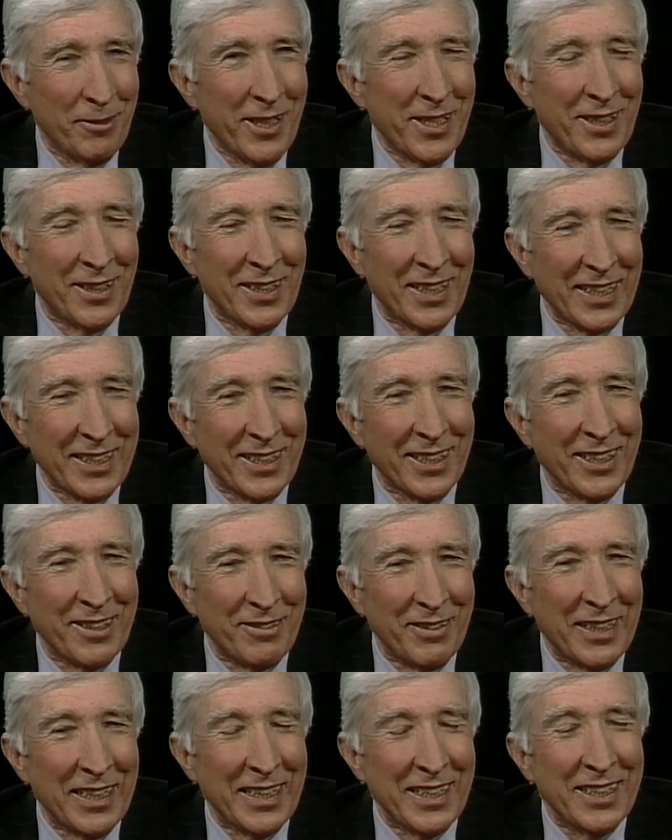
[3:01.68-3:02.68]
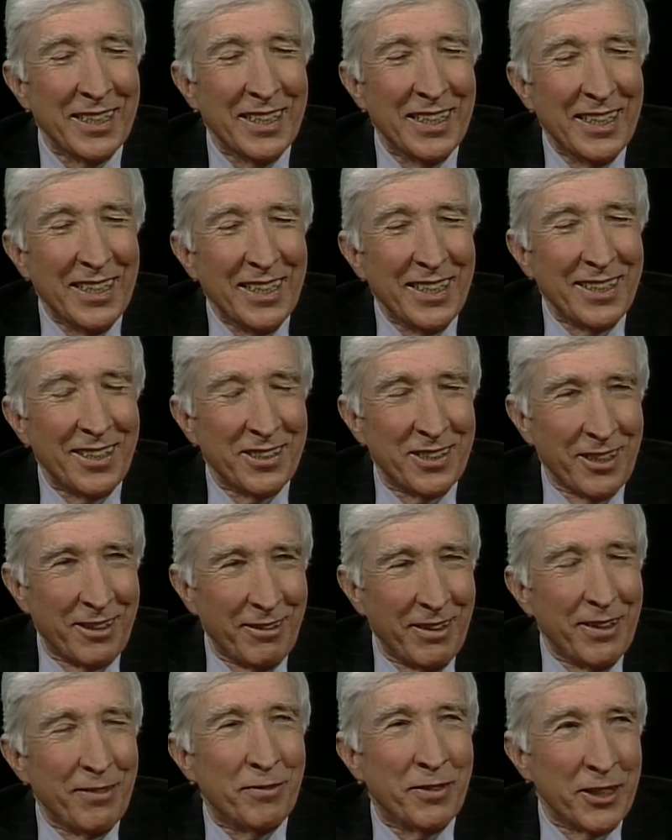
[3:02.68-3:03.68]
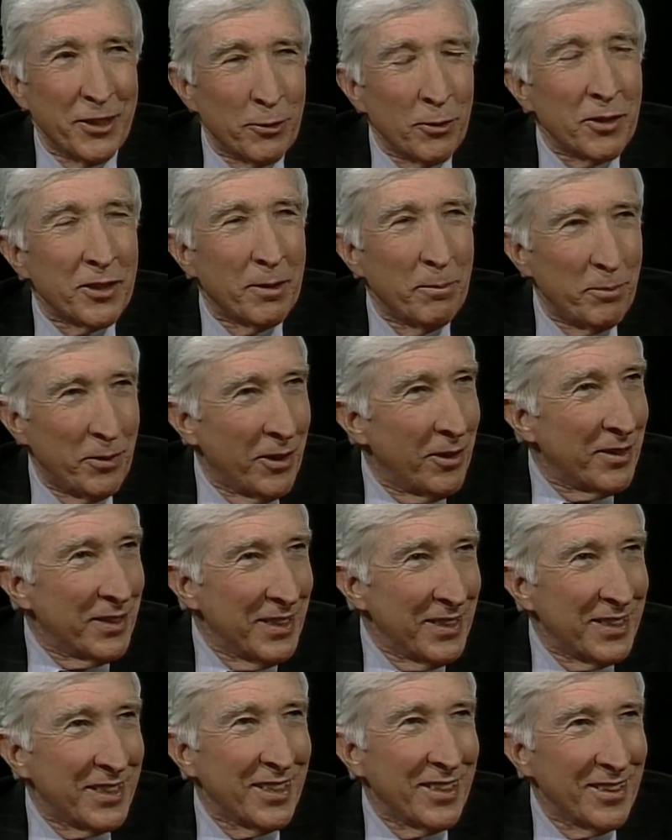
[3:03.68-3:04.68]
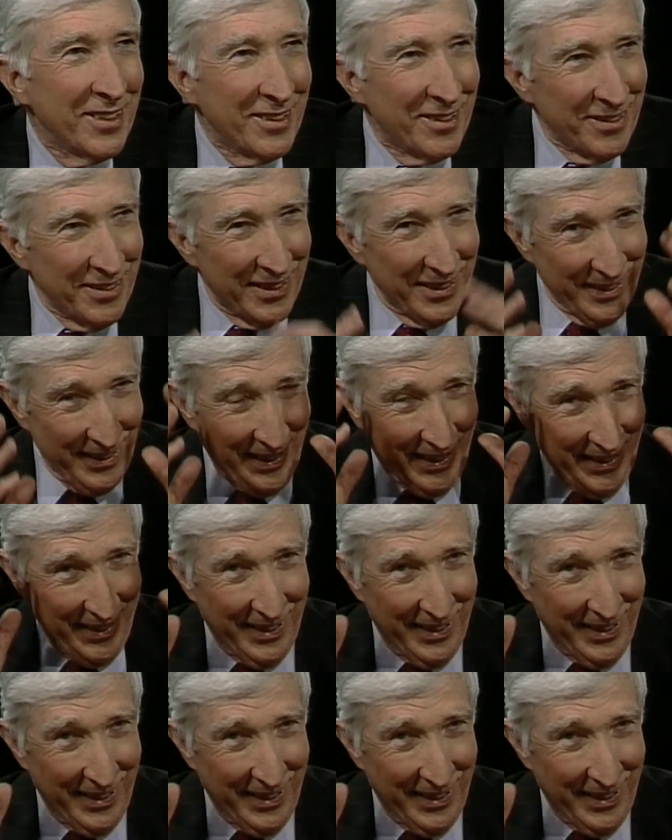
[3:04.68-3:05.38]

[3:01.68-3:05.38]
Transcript: a writer like Conrad, there's a great visual component, you know, and